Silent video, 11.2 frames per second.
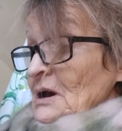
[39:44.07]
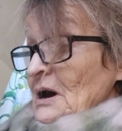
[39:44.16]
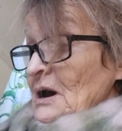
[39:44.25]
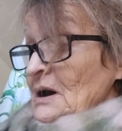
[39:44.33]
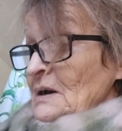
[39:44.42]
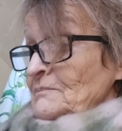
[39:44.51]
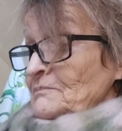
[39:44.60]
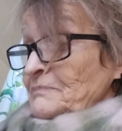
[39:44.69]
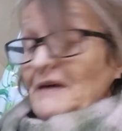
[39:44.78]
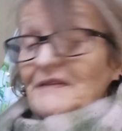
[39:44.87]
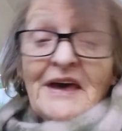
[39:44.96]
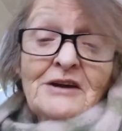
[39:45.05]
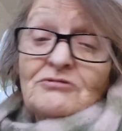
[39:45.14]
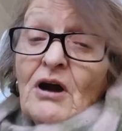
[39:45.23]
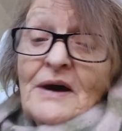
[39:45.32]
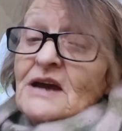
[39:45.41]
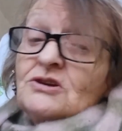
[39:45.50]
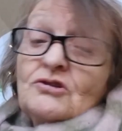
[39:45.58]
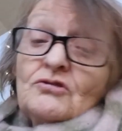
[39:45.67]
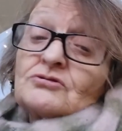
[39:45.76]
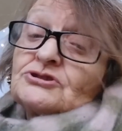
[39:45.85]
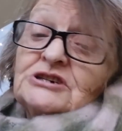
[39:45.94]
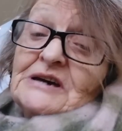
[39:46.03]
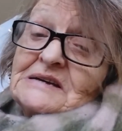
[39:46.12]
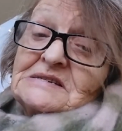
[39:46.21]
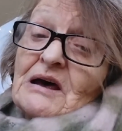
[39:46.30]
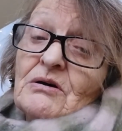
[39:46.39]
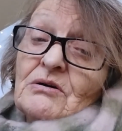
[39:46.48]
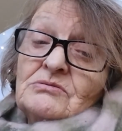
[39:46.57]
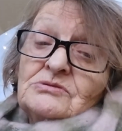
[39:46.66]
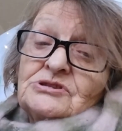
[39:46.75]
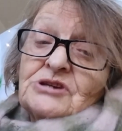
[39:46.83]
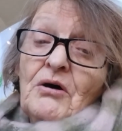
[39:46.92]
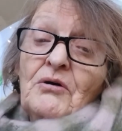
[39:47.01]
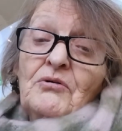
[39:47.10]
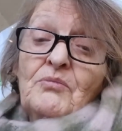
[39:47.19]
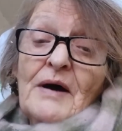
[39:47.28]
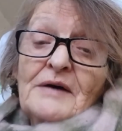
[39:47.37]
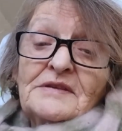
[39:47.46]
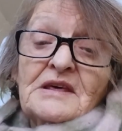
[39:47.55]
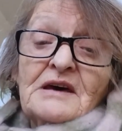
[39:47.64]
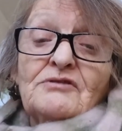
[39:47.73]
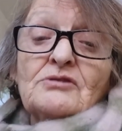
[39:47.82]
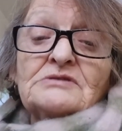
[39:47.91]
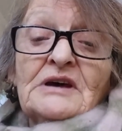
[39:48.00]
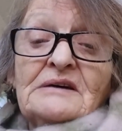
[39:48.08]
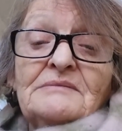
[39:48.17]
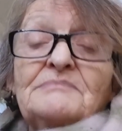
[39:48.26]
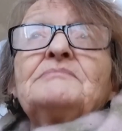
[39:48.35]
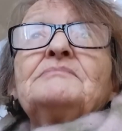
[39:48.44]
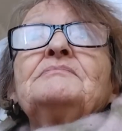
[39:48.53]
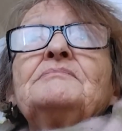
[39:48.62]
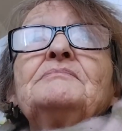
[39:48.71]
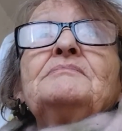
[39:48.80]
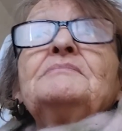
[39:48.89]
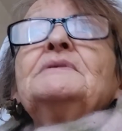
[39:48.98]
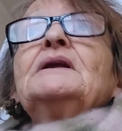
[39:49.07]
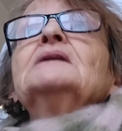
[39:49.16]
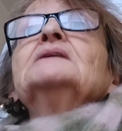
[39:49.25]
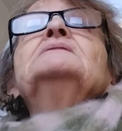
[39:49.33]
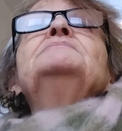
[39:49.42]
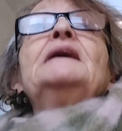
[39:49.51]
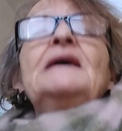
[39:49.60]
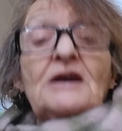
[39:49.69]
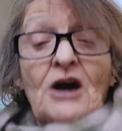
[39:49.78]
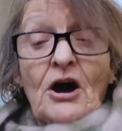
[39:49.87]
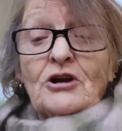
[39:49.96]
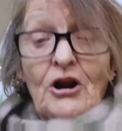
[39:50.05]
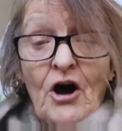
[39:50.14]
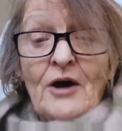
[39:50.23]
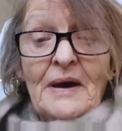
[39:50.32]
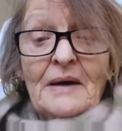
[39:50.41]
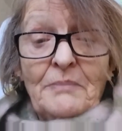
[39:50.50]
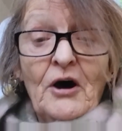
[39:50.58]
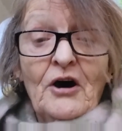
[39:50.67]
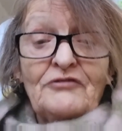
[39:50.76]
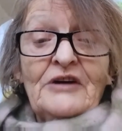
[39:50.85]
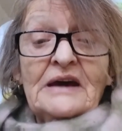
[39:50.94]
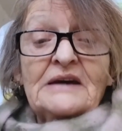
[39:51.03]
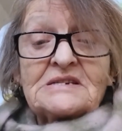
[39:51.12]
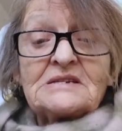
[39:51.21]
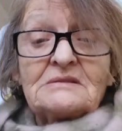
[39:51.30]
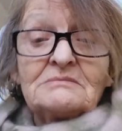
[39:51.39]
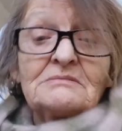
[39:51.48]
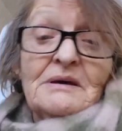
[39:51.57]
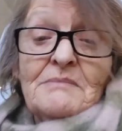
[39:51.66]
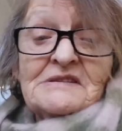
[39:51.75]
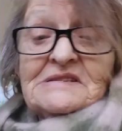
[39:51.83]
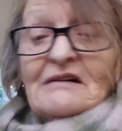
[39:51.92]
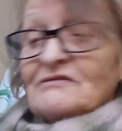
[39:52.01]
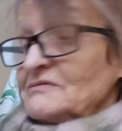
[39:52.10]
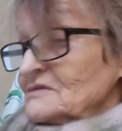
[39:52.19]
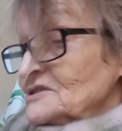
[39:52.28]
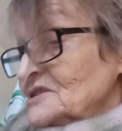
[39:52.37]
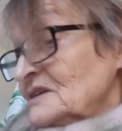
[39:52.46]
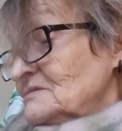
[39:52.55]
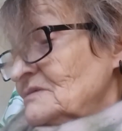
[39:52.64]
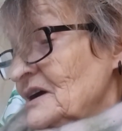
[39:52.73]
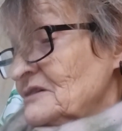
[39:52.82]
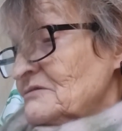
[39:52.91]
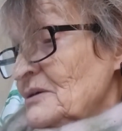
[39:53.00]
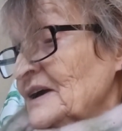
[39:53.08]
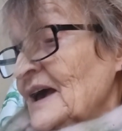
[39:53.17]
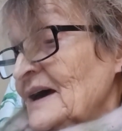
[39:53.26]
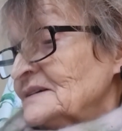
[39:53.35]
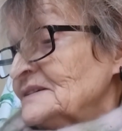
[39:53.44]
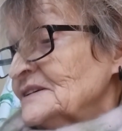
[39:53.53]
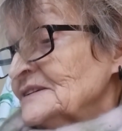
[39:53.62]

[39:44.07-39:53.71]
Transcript: But they grow it in Yorkshire, so whether they've got their little eco-climate perfect, well, they must have, because they're growing it.